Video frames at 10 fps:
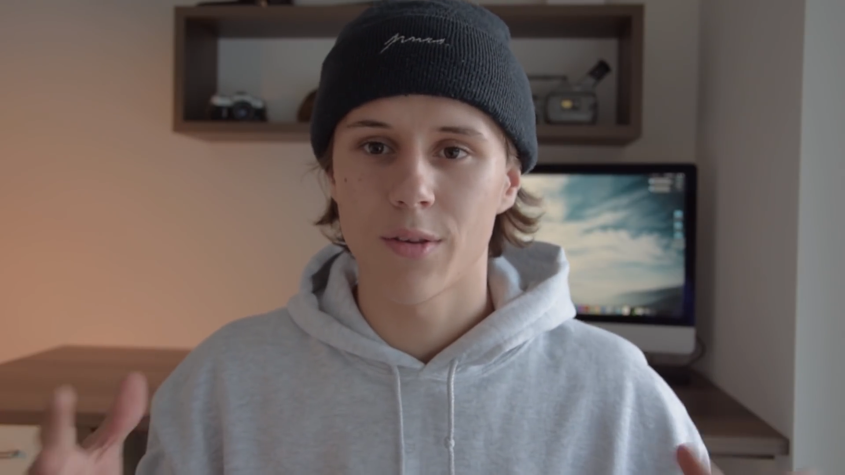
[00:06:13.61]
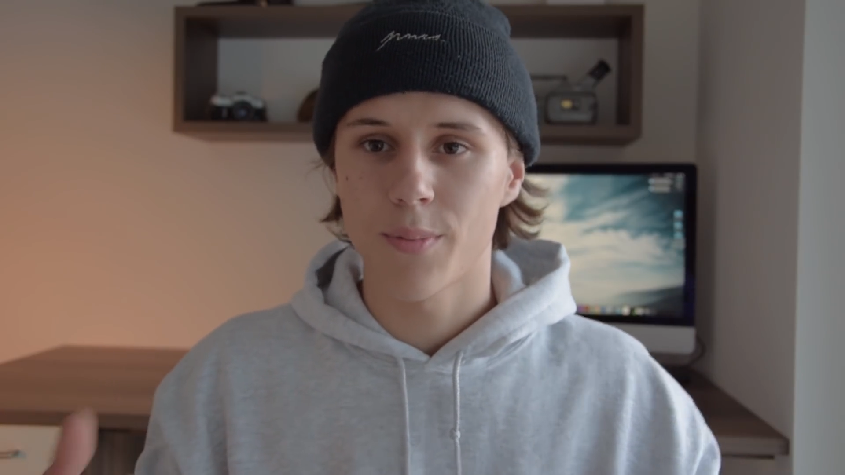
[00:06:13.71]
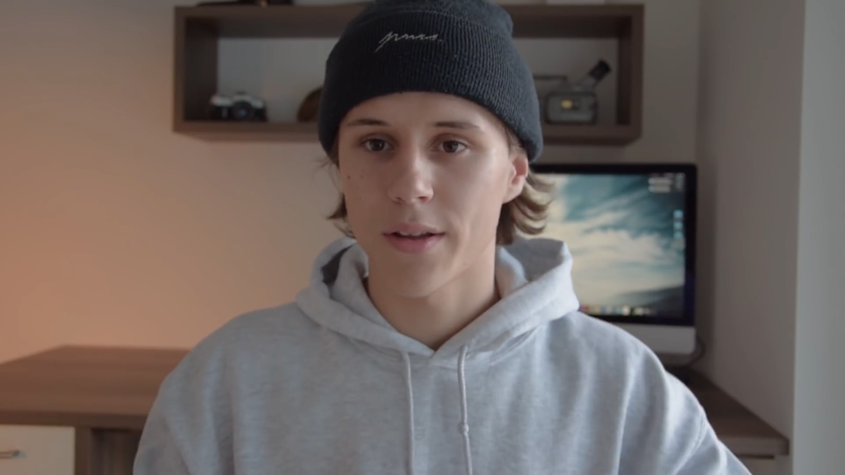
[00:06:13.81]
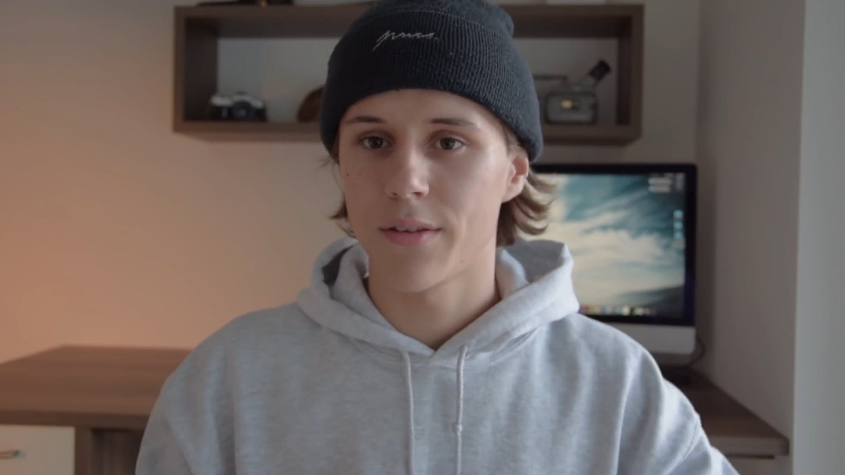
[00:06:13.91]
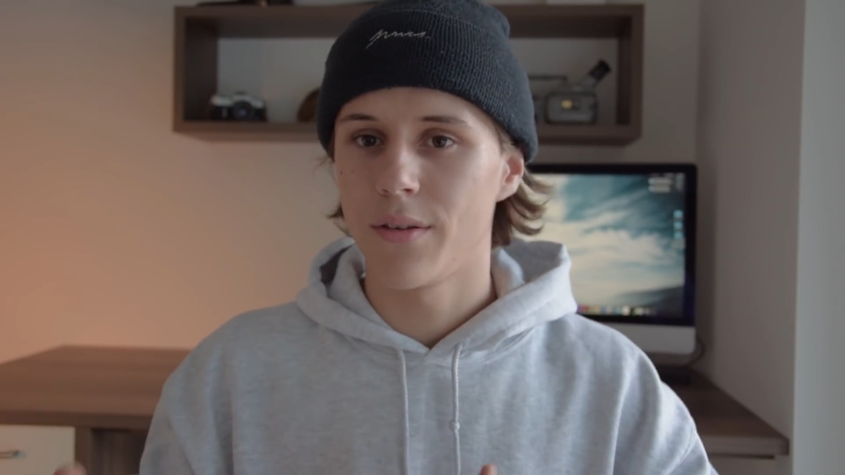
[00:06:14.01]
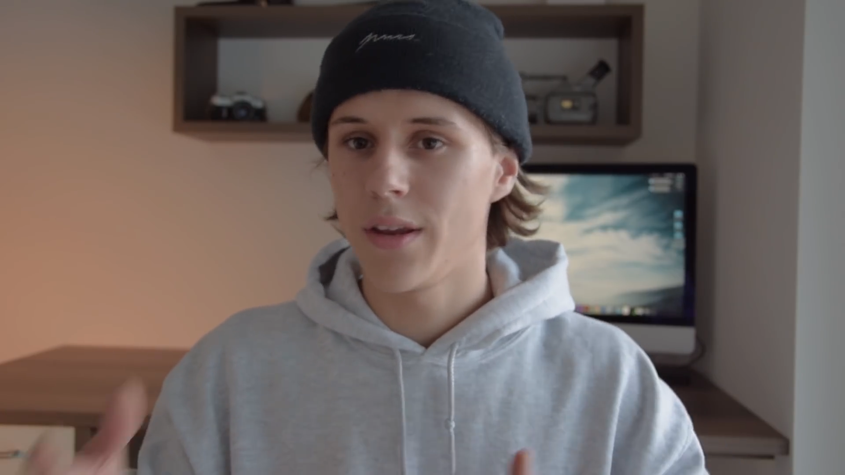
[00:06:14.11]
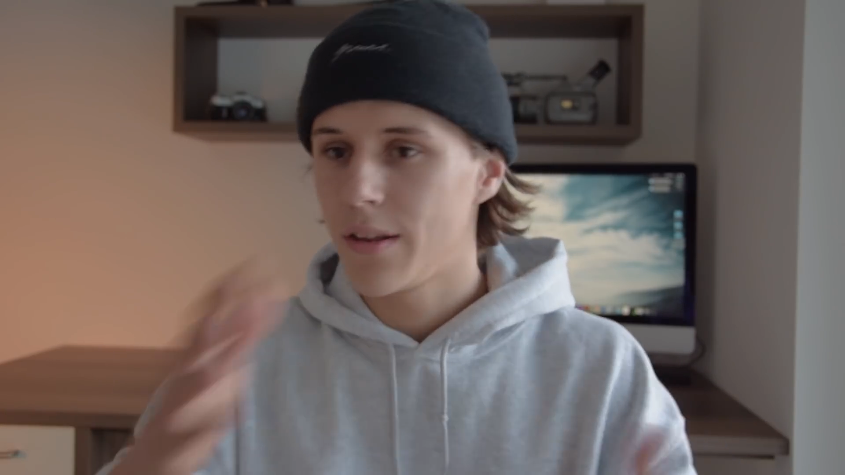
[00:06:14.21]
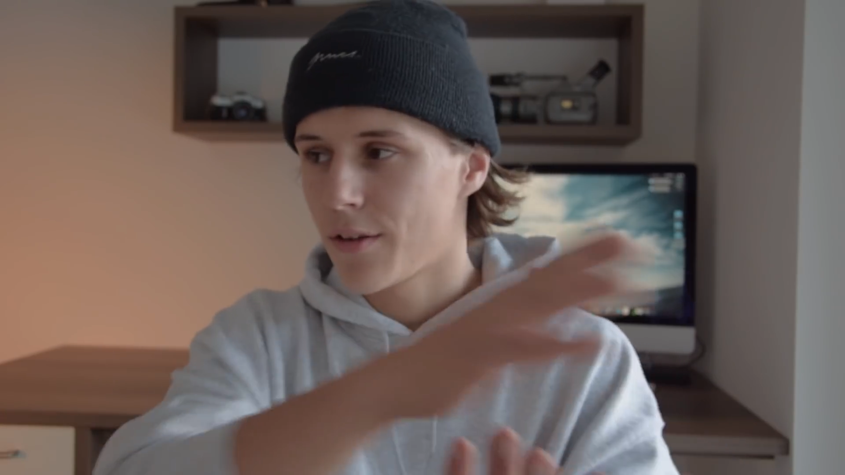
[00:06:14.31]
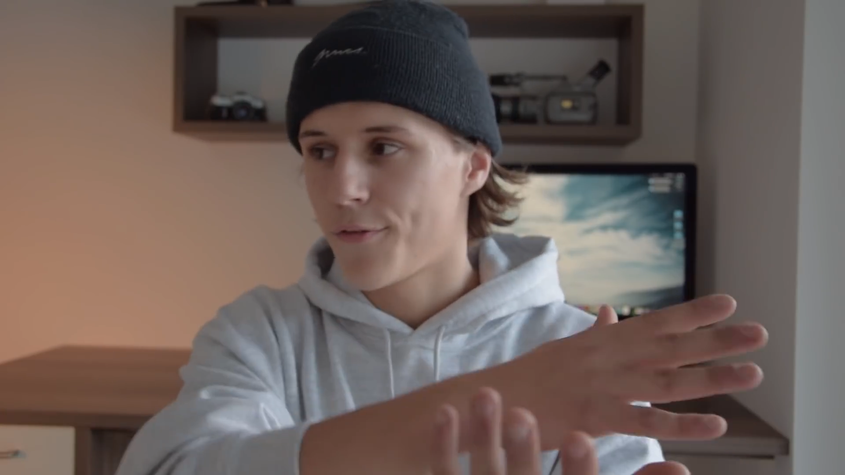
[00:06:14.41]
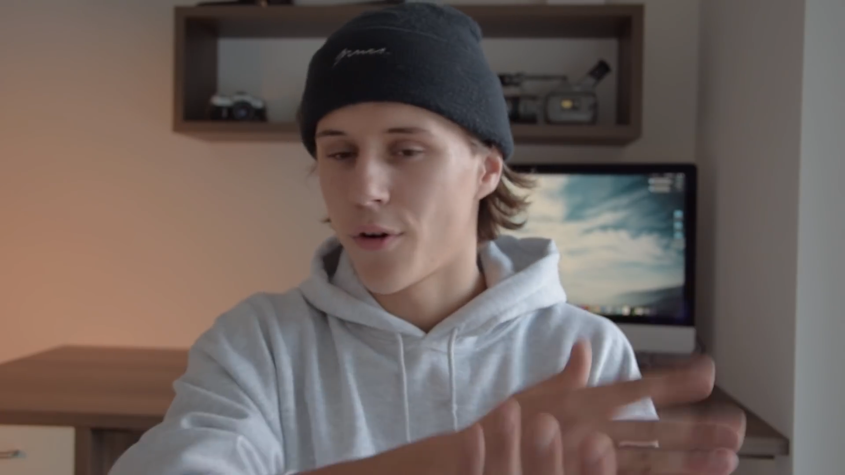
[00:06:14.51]
but you
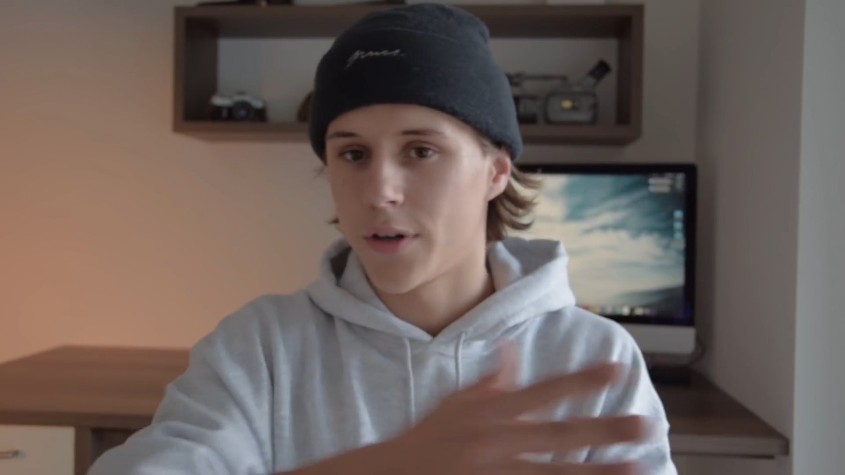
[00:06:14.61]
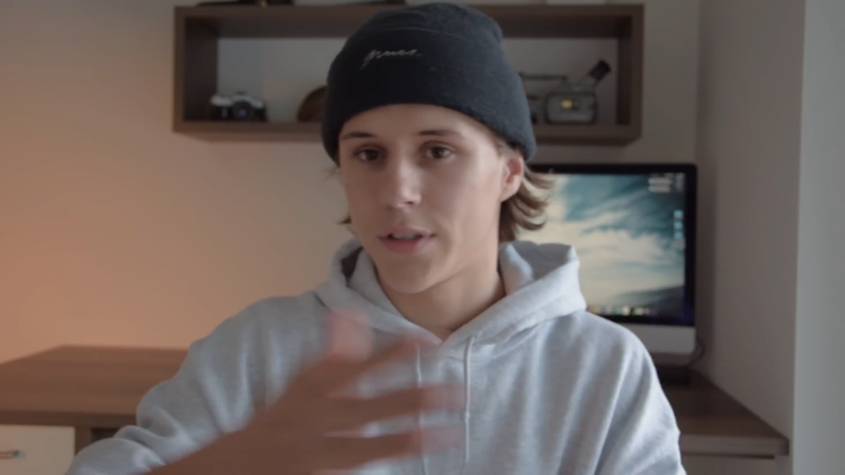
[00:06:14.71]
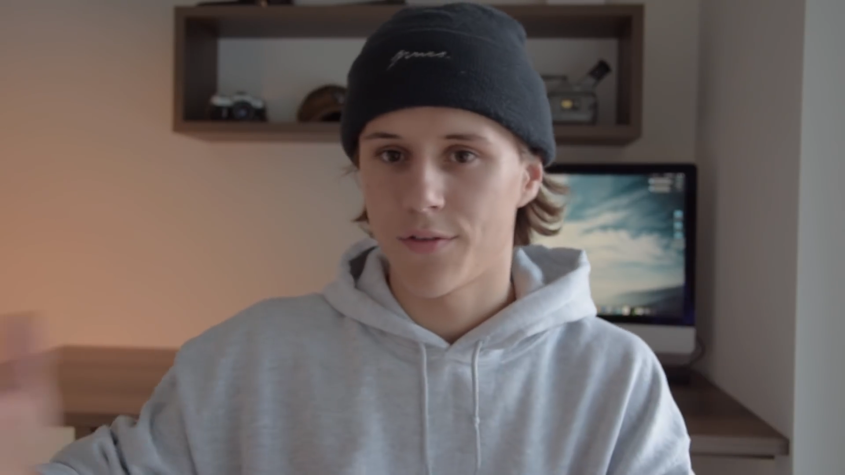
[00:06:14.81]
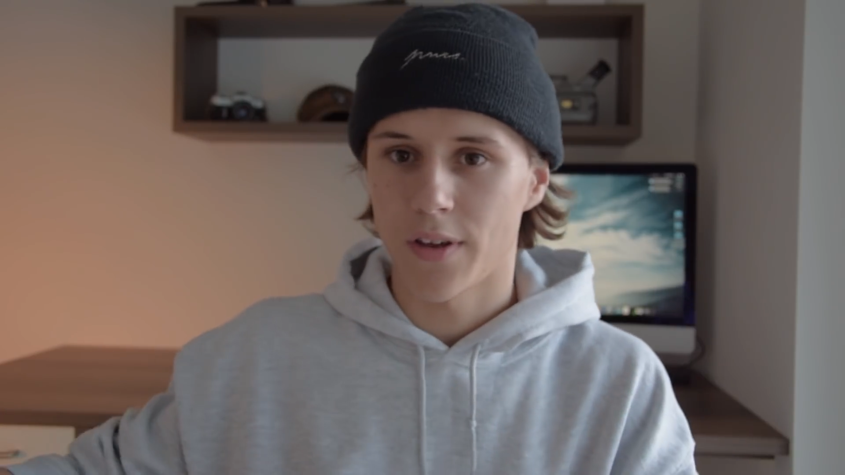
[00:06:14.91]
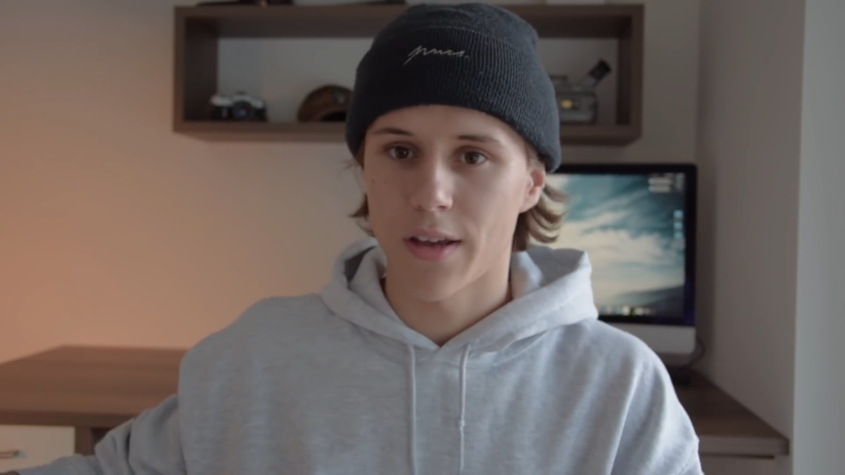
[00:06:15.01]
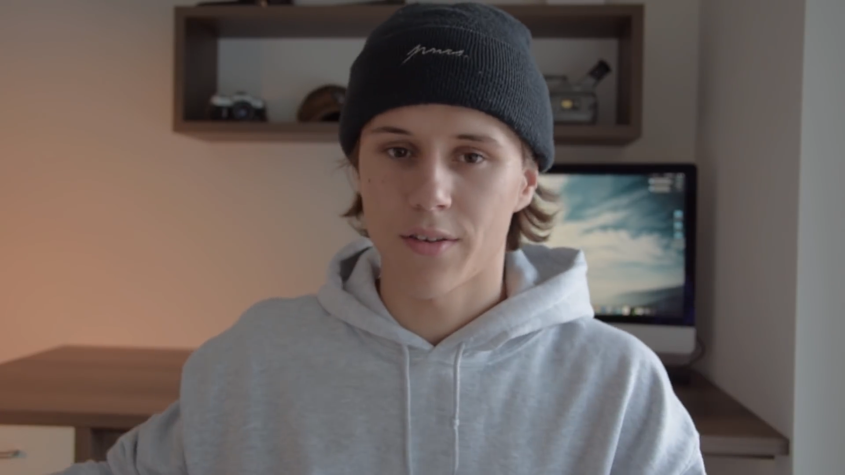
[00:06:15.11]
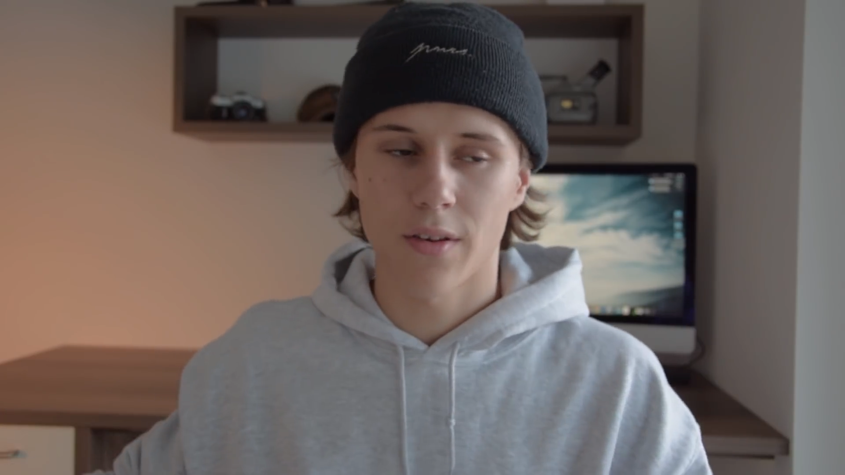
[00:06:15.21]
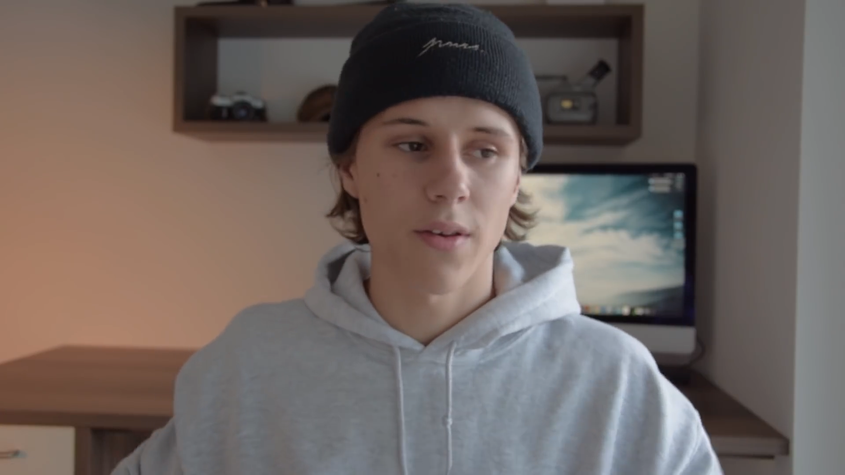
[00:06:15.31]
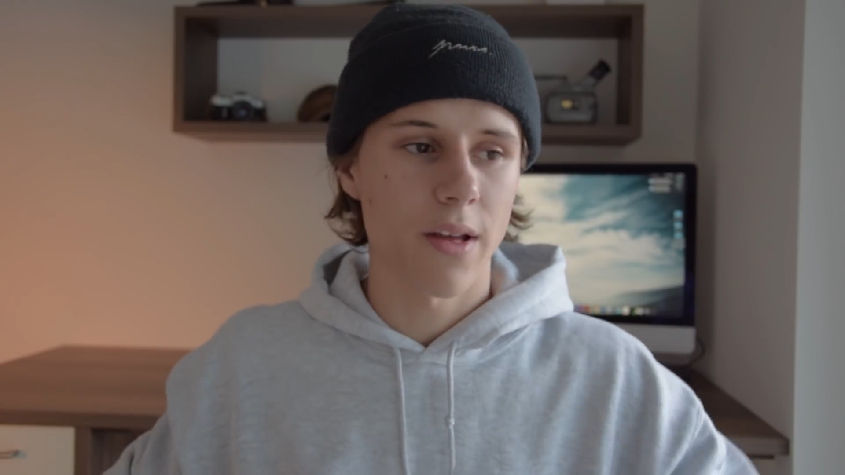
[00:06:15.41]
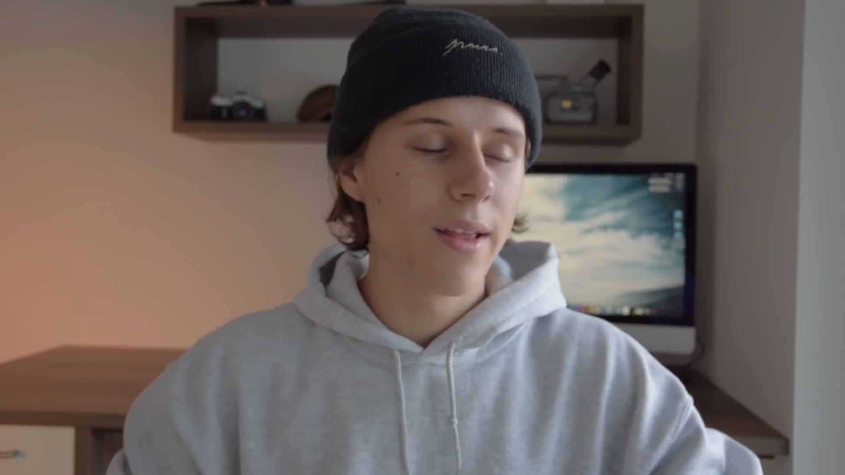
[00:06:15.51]
need the first thing, as I
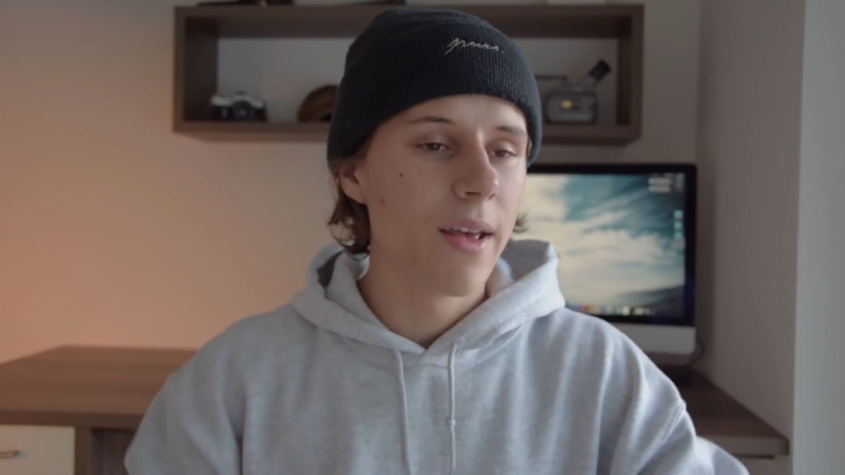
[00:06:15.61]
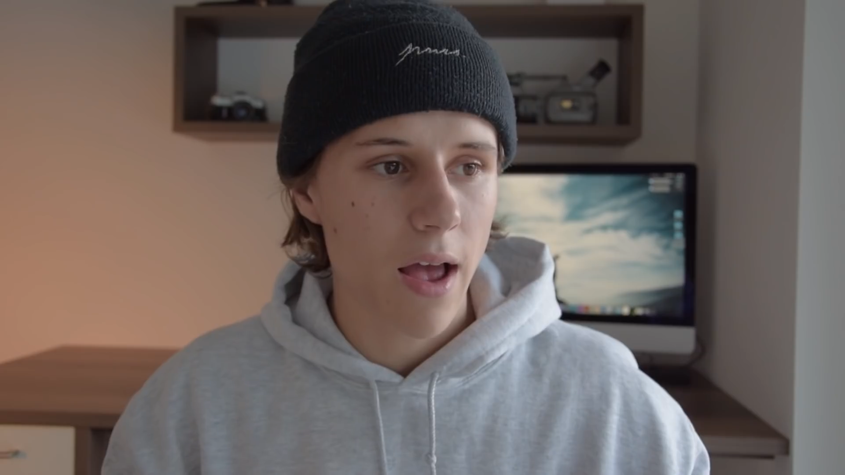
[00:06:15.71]
said.